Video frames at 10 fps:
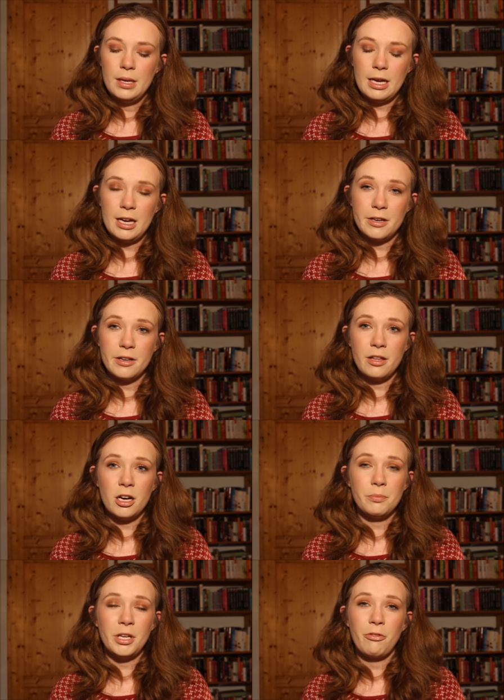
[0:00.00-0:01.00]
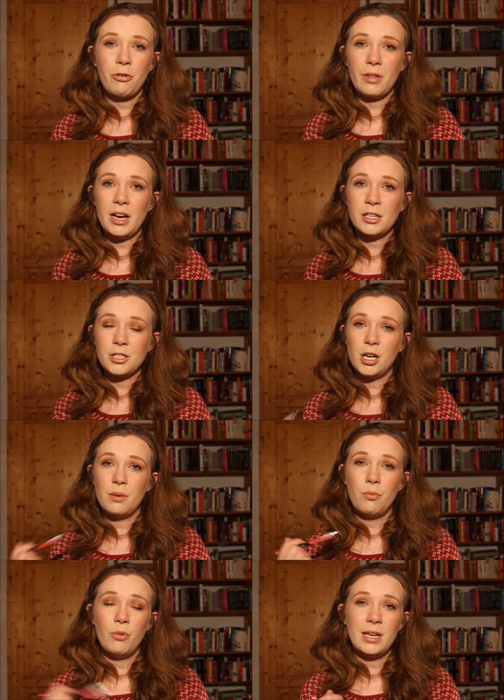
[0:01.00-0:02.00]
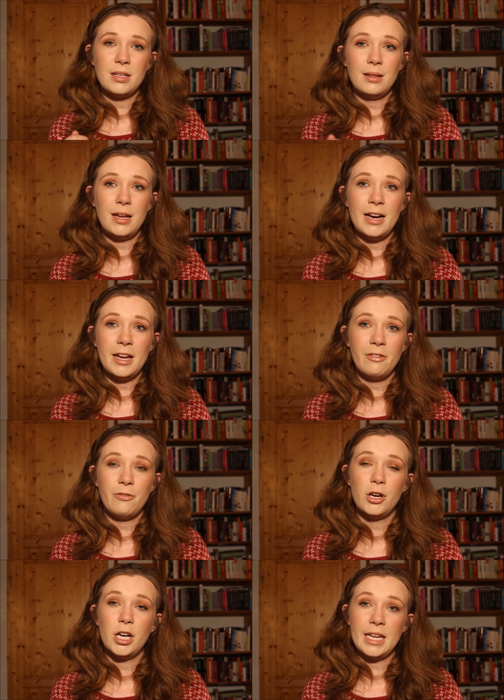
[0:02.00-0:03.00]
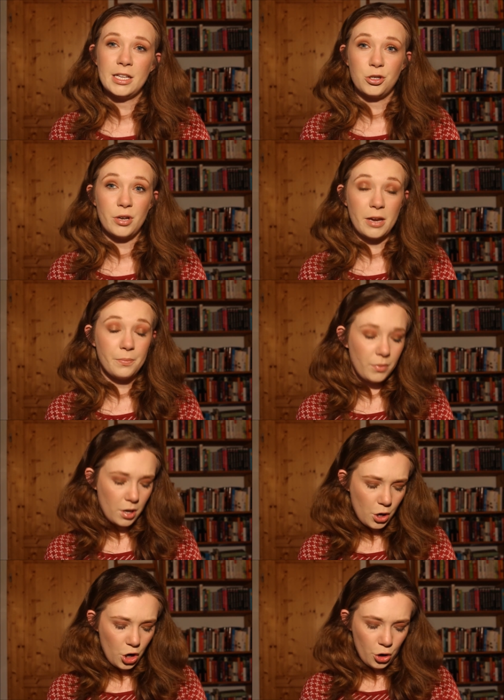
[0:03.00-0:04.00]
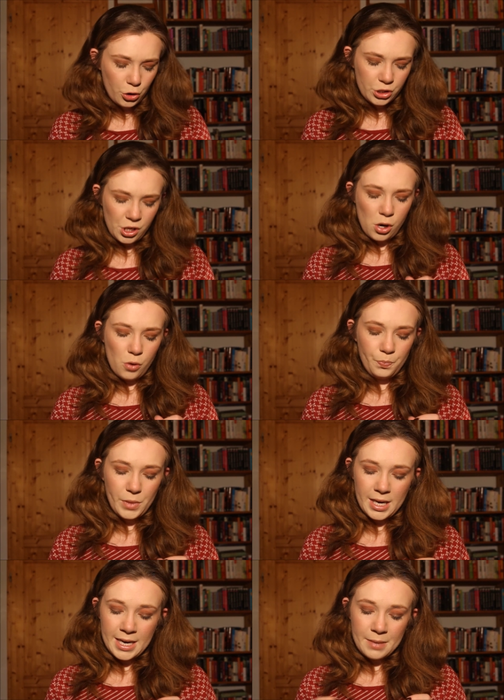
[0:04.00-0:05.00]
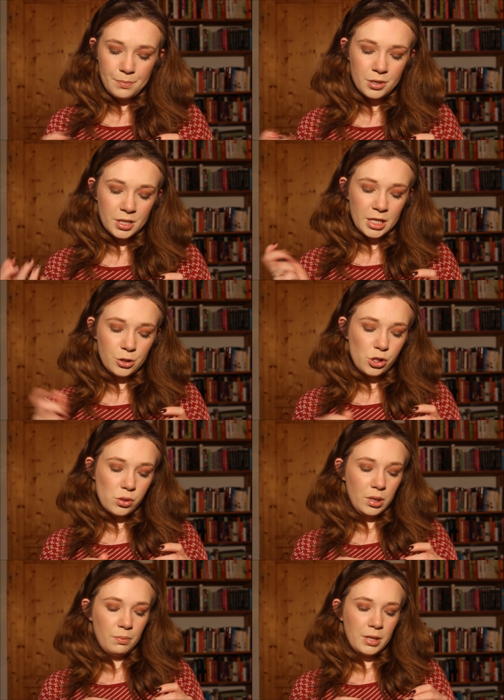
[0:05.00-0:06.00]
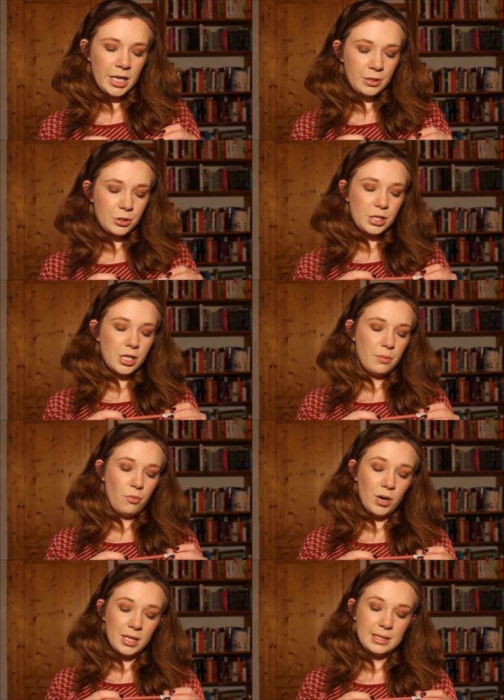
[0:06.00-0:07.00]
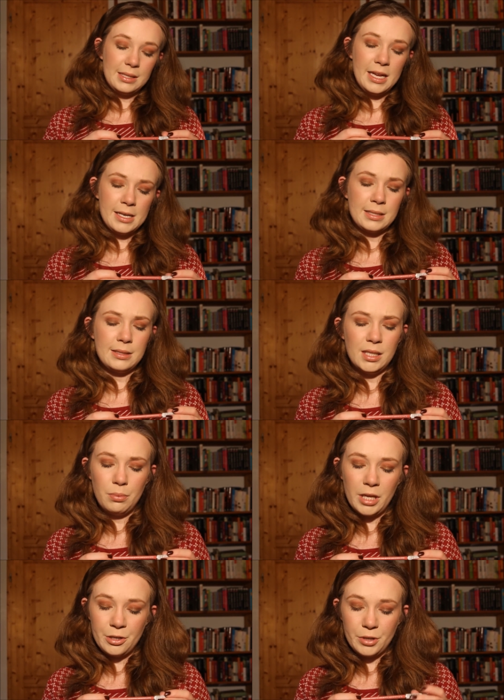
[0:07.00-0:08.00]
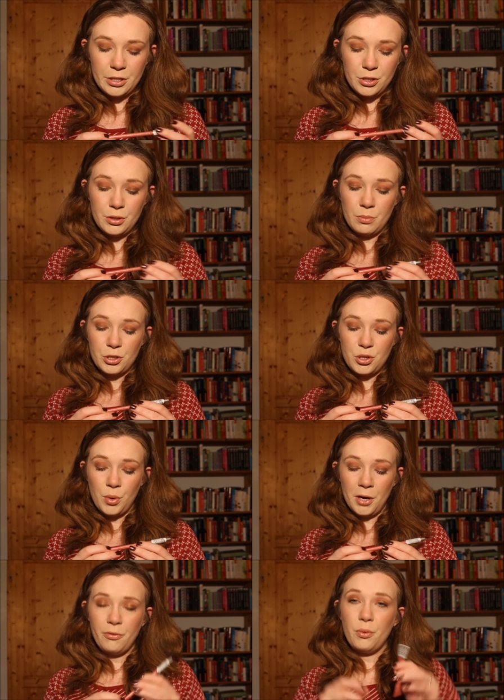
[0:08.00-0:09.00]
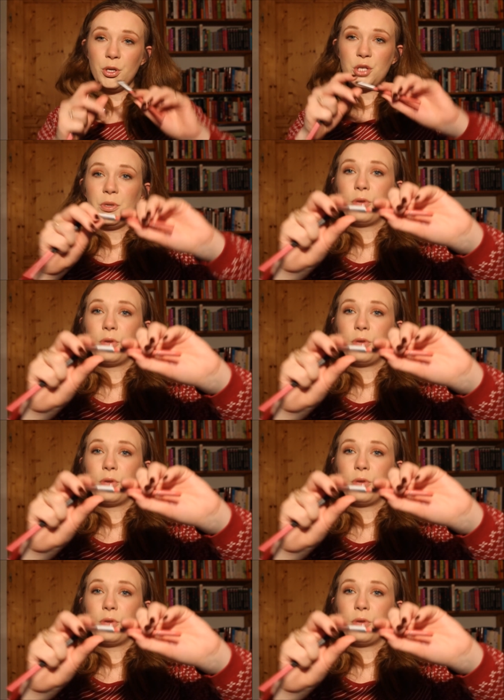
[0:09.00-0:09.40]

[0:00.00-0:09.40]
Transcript: And the update for that went live yesterday. So I put in 2 lip liners. One is the Essence lip liner in number 12, Wish Me a